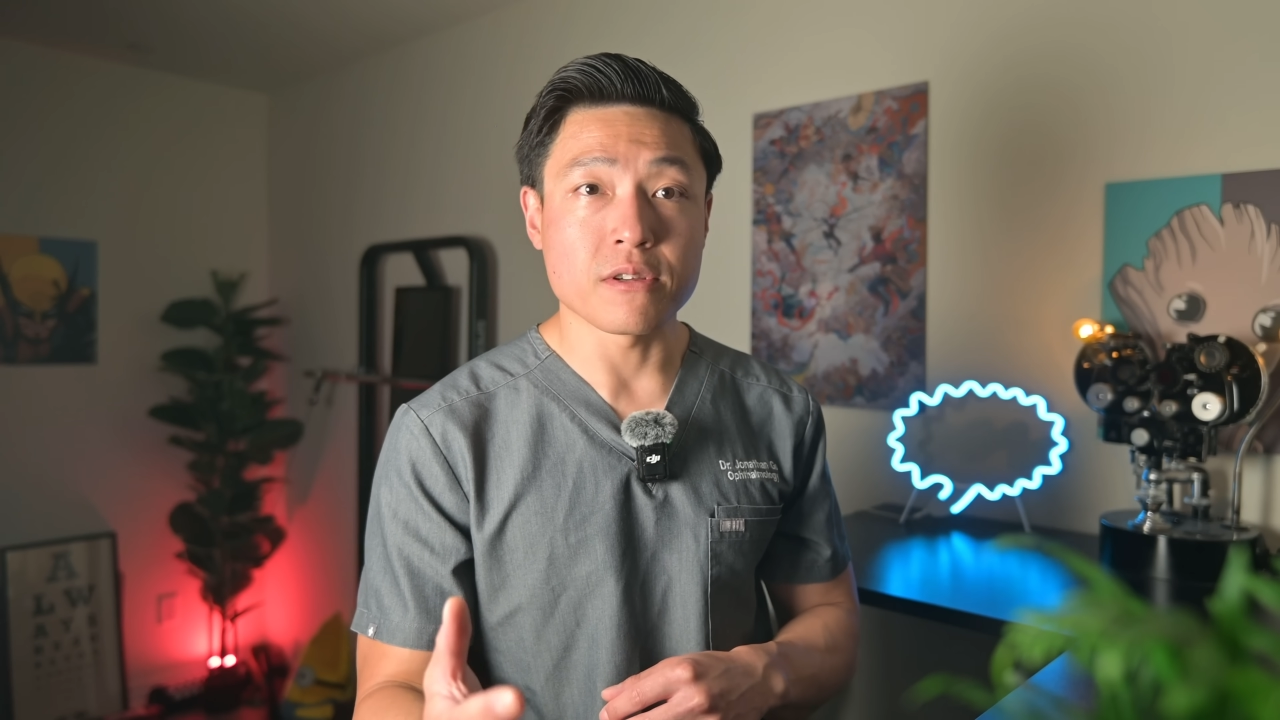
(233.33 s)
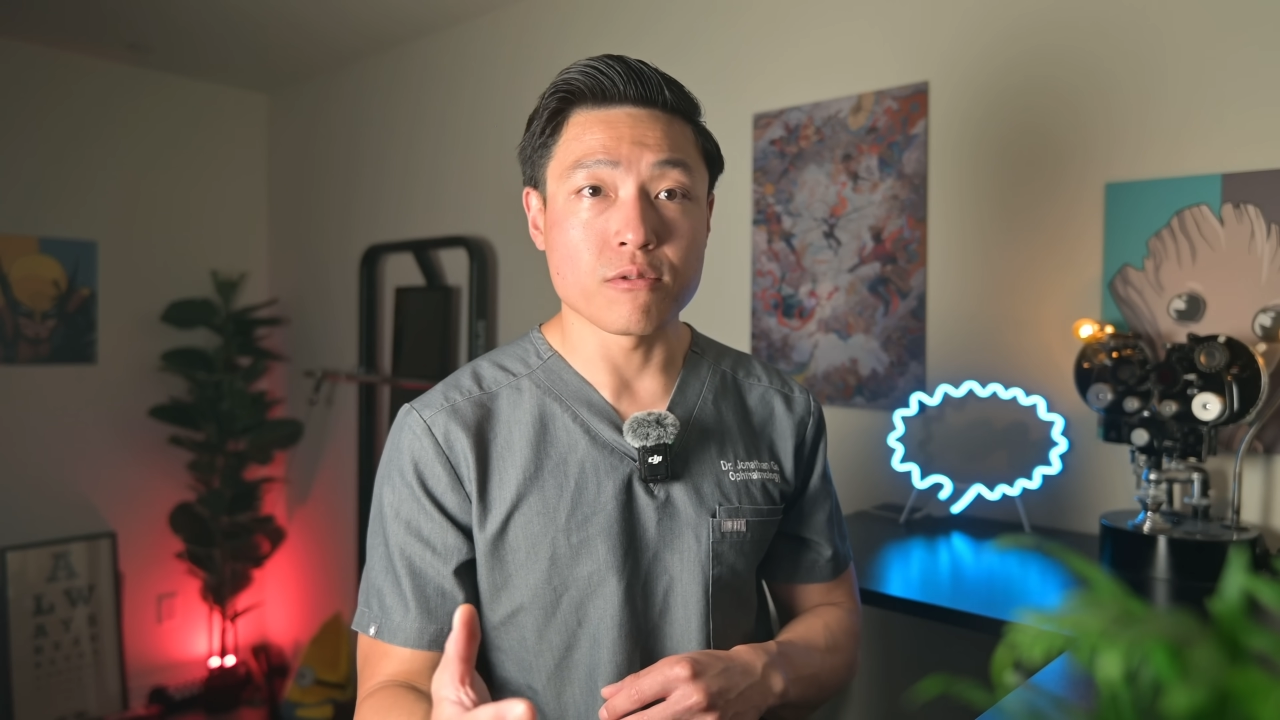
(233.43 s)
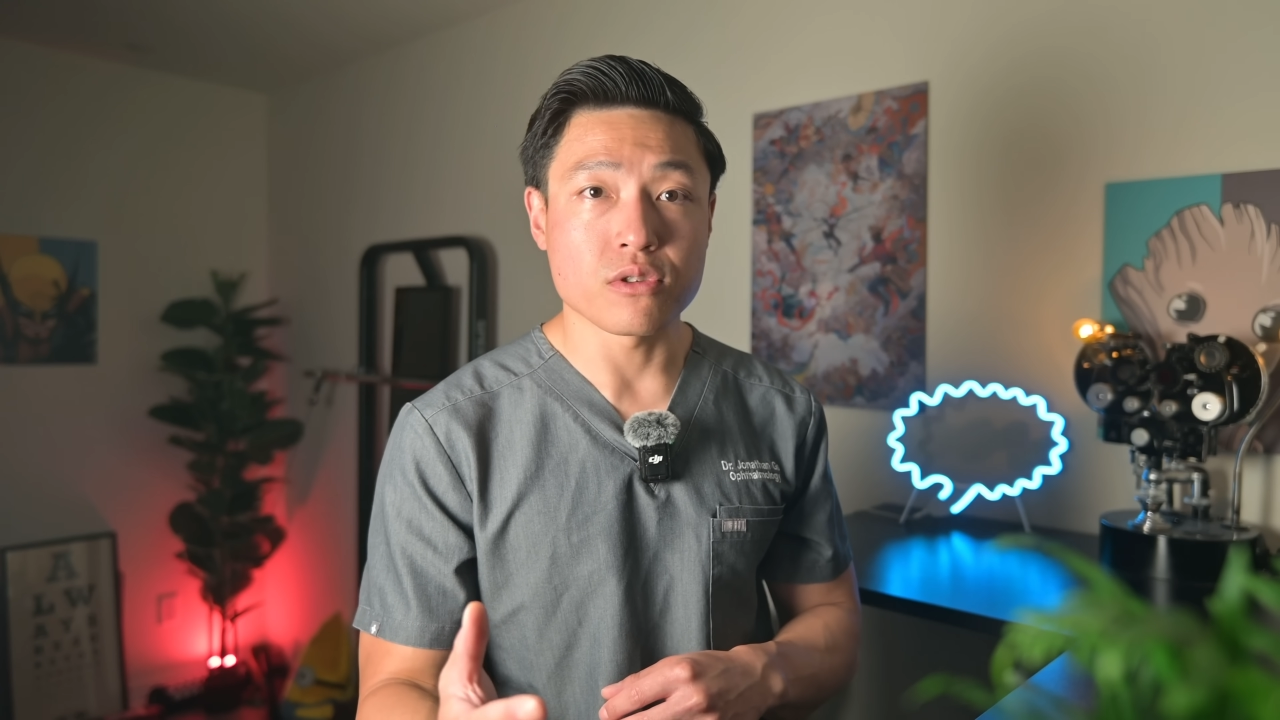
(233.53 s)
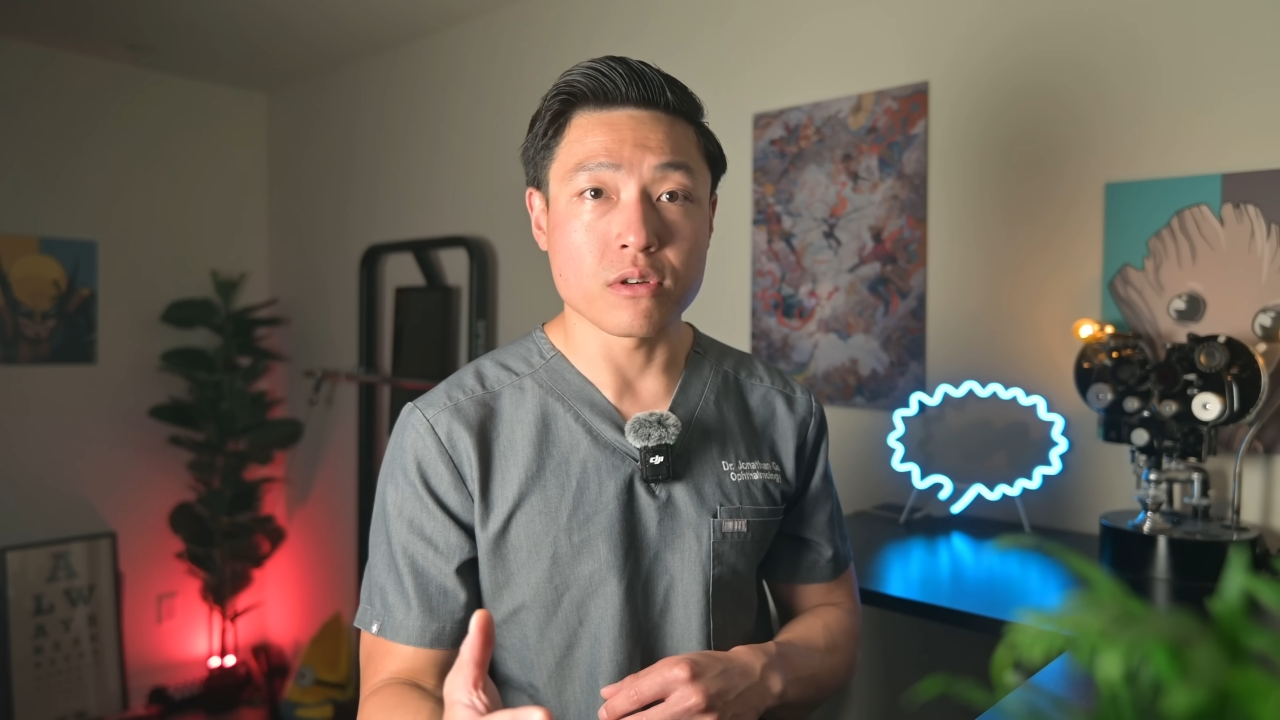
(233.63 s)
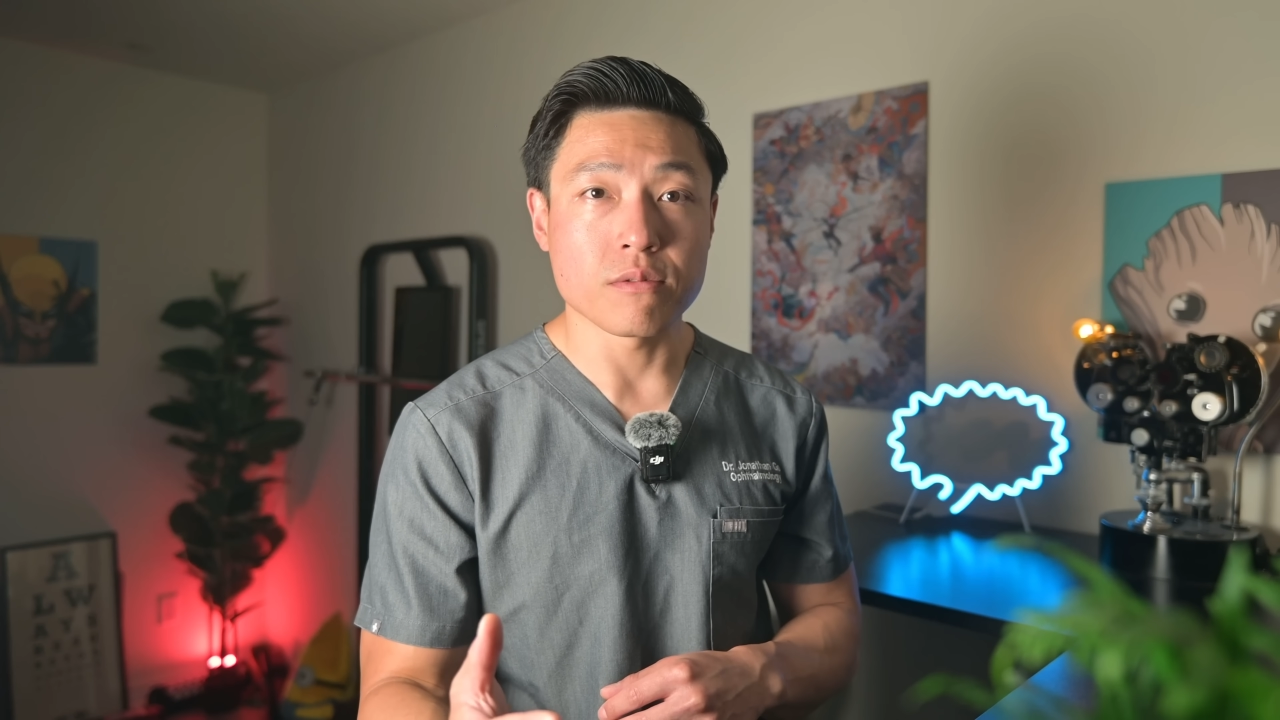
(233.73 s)
in
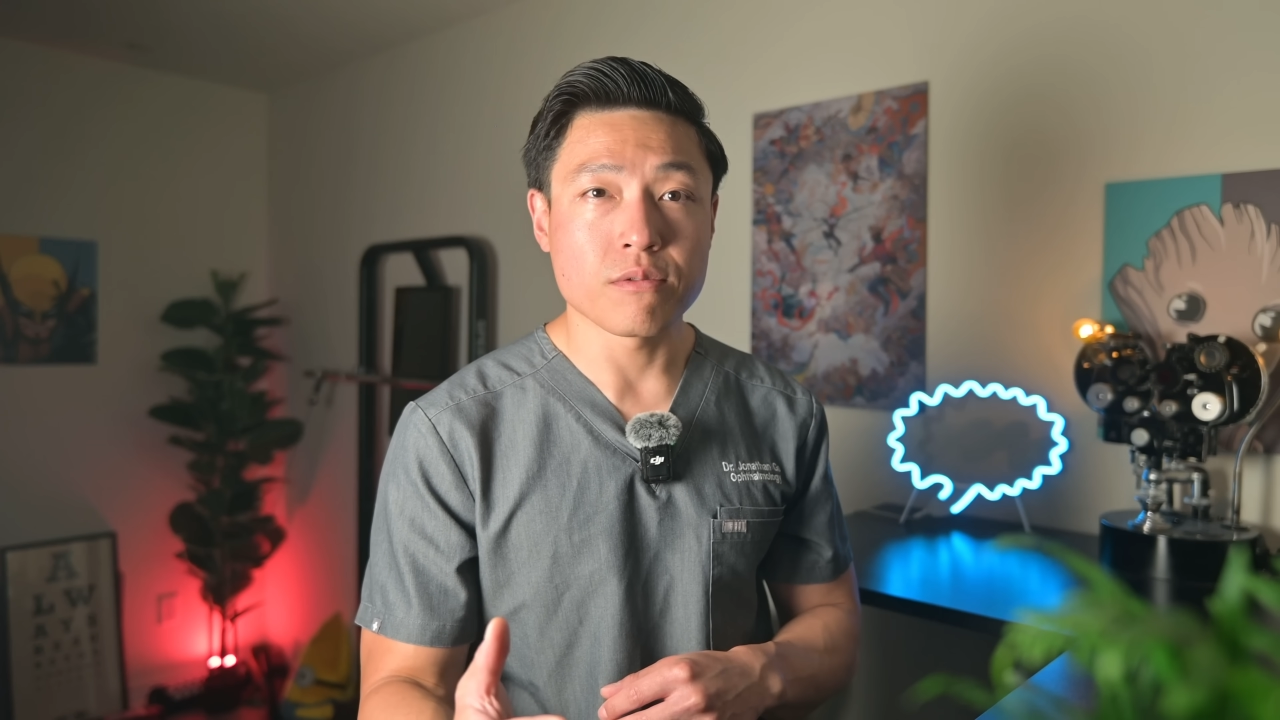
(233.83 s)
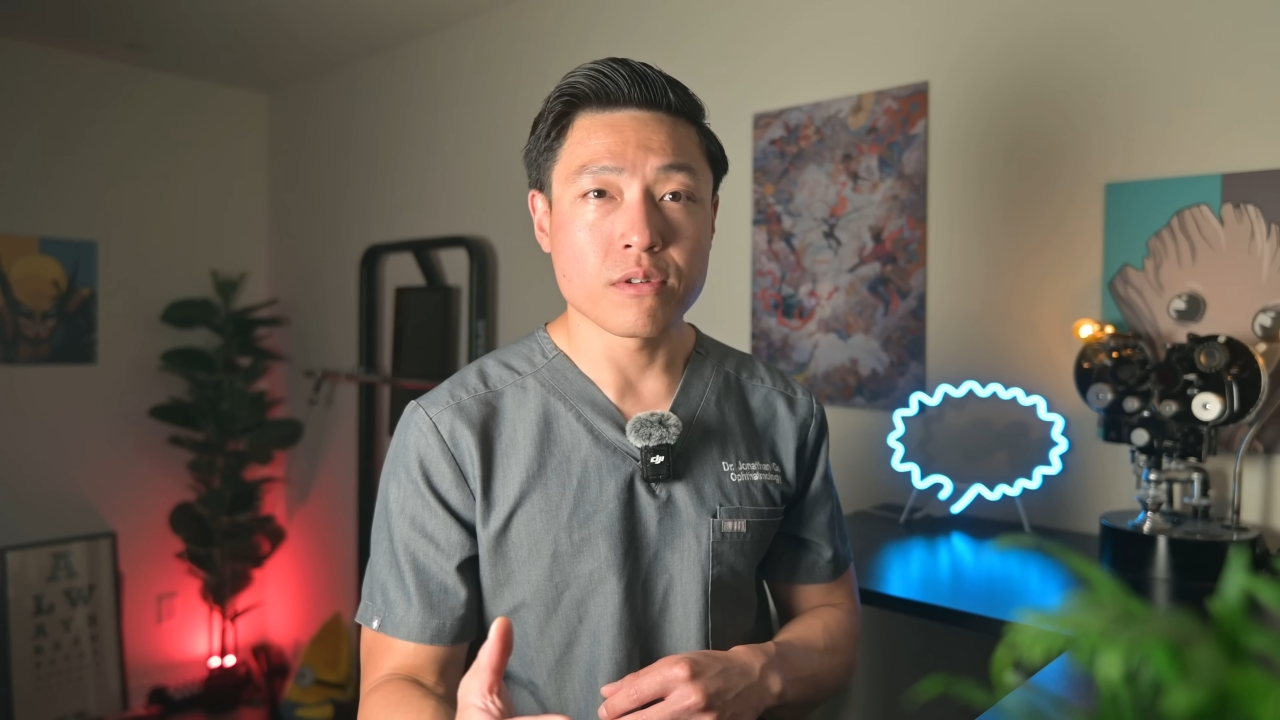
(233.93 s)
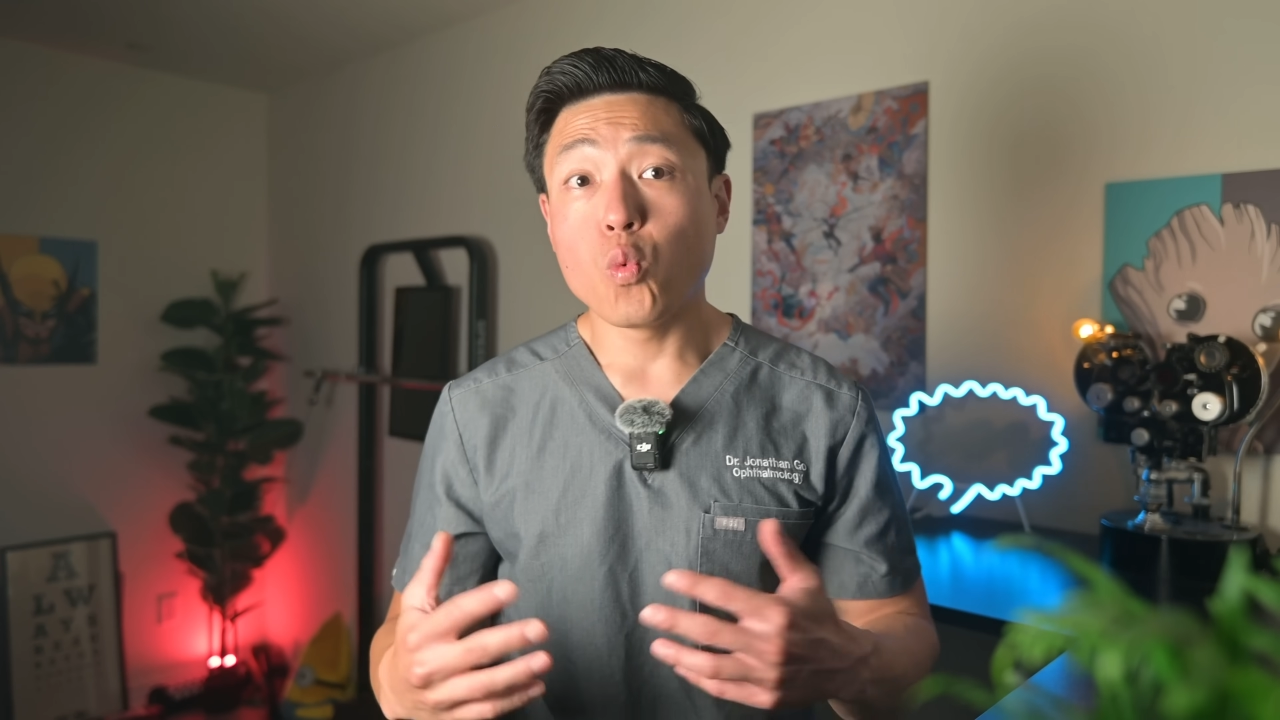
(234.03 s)
reserve.